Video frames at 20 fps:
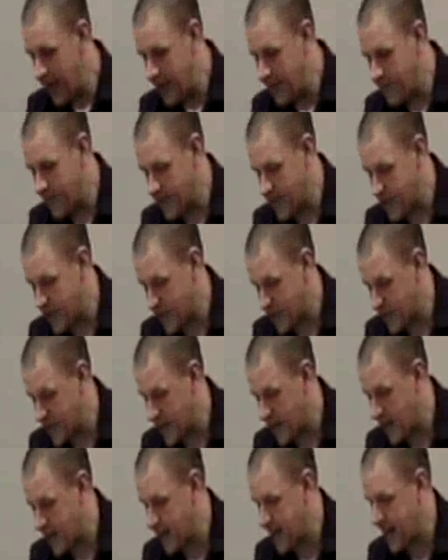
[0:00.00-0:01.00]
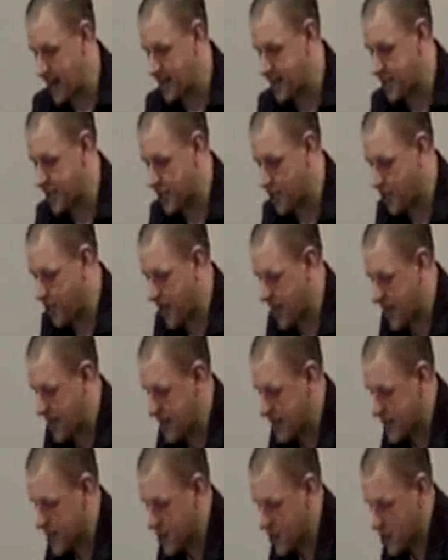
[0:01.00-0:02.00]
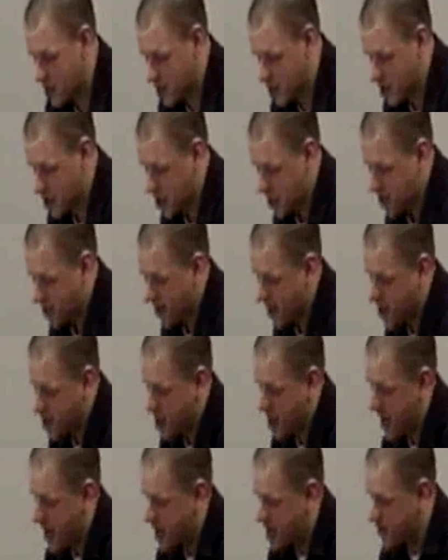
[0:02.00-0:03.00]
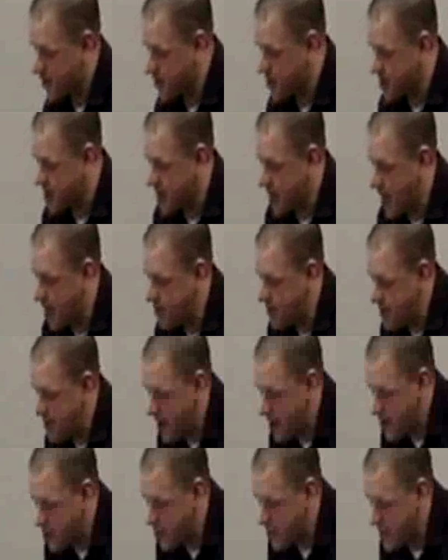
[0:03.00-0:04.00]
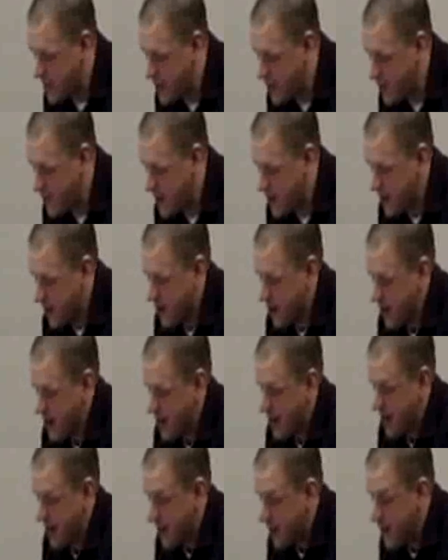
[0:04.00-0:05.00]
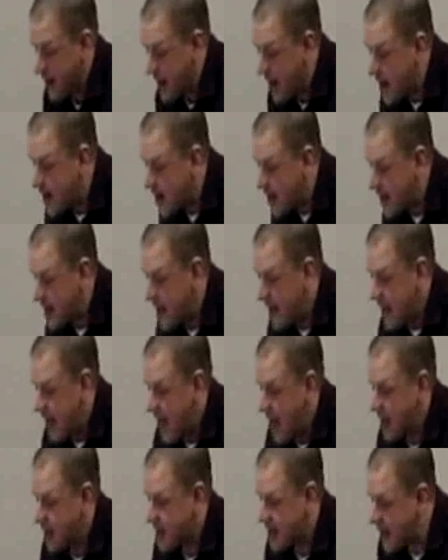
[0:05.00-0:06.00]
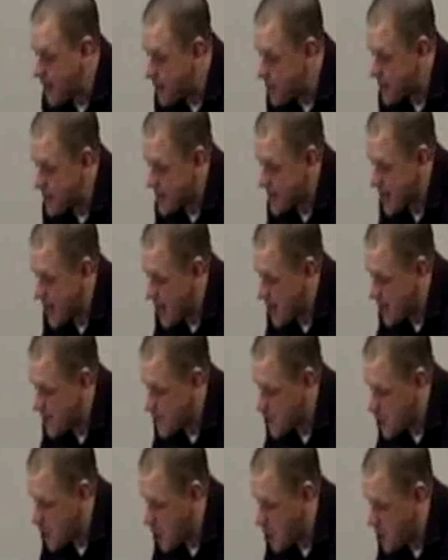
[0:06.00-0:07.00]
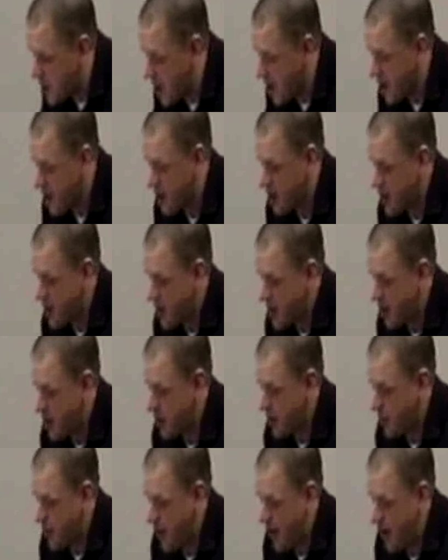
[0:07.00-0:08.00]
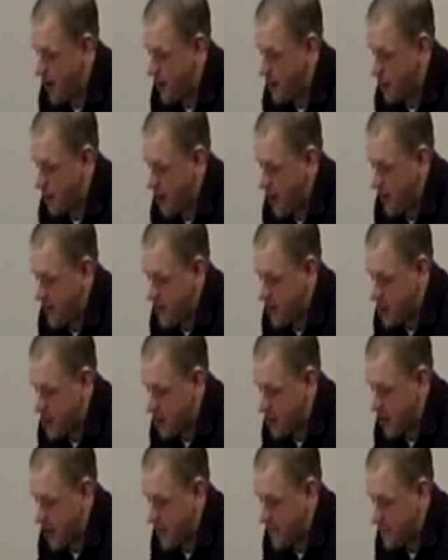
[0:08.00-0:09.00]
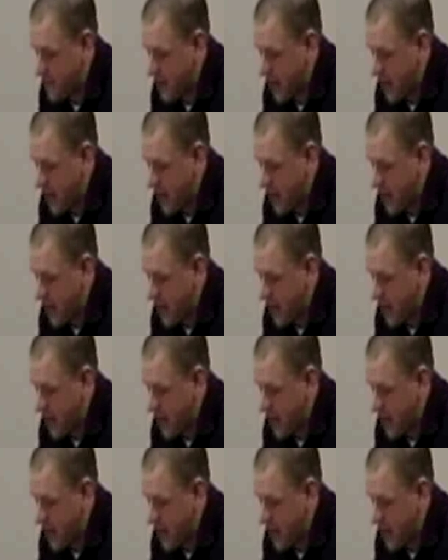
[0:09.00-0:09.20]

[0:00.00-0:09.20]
Um, verse 39 he answered a wicked and adulterous generation asked for a sign but none will be given and given it except the sign of jonah or the pro- of the prophet jonah